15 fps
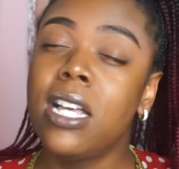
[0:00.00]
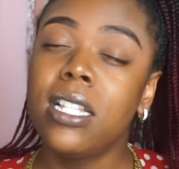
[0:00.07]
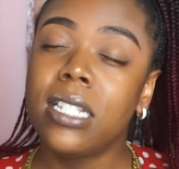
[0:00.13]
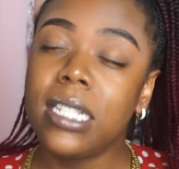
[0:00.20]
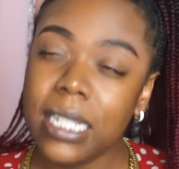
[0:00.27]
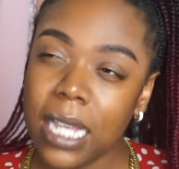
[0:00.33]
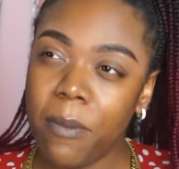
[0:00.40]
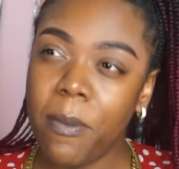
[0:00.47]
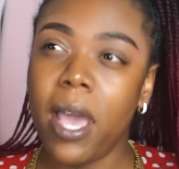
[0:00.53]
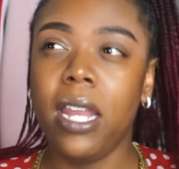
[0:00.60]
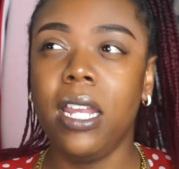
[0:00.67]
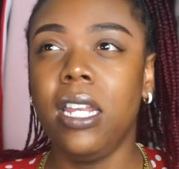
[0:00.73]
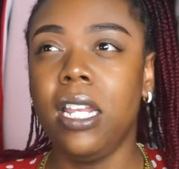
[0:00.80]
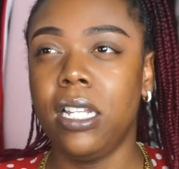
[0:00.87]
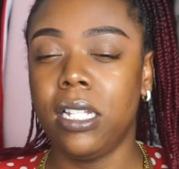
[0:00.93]

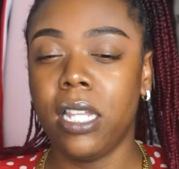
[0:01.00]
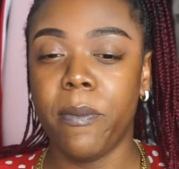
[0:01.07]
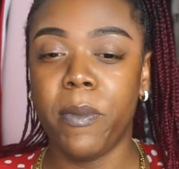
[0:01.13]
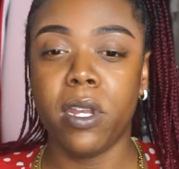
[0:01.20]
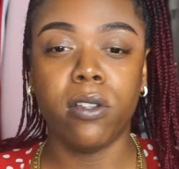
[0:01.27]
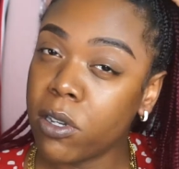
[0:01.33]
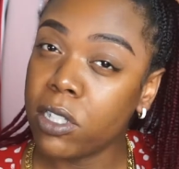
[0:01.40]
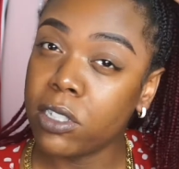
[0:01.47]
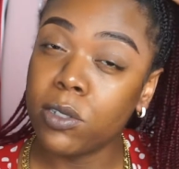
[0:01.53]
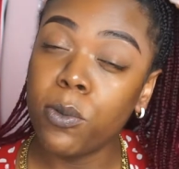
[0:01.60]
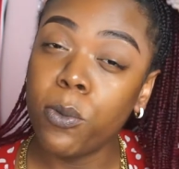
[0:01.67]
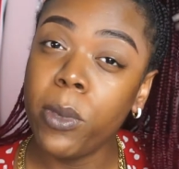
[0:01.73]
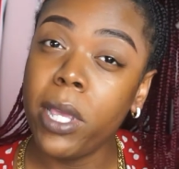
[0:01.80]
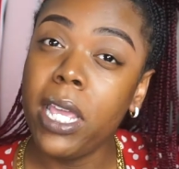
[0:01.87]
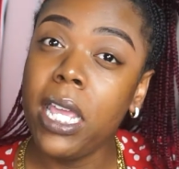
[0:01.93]
Somebody need to let me know, because
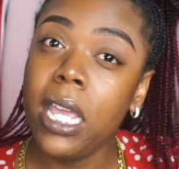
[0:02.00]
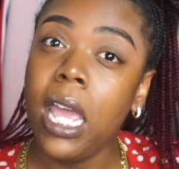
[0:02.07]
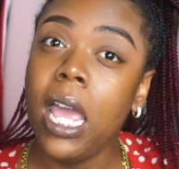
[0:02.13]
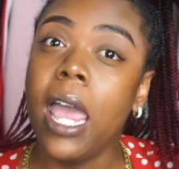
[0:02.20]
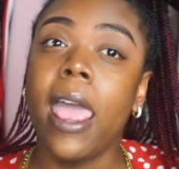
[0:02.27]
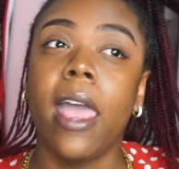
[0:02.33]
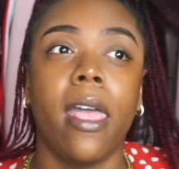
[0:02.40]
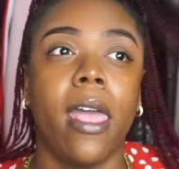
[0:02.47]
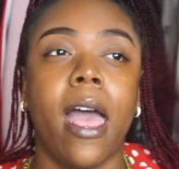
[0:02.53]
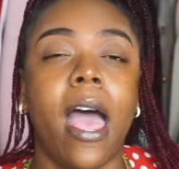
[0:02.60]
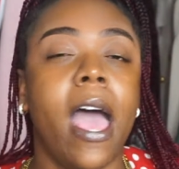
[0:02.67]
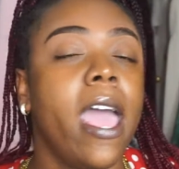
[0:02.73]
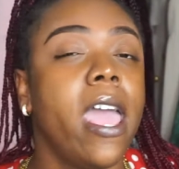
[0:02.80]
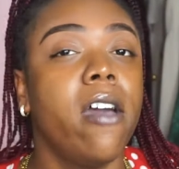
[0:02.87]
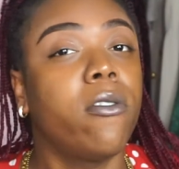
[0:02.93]

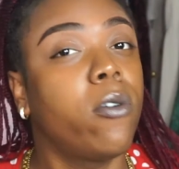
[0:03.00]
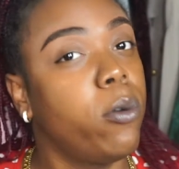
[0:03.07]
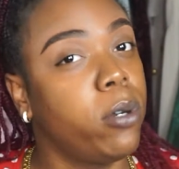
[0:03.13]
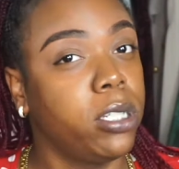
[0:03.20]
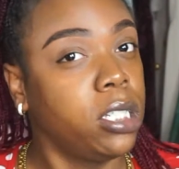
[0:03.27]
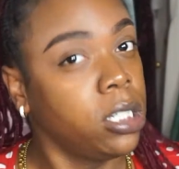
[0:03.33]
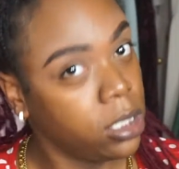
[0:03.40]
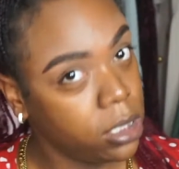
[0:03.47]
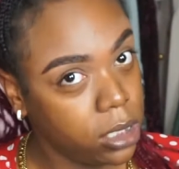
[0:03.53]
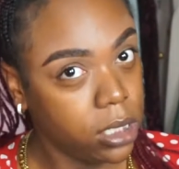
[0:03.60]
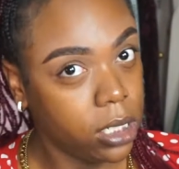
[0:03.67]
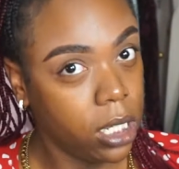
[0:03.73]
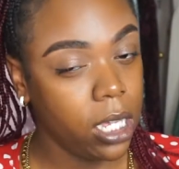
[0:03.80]
I have questions.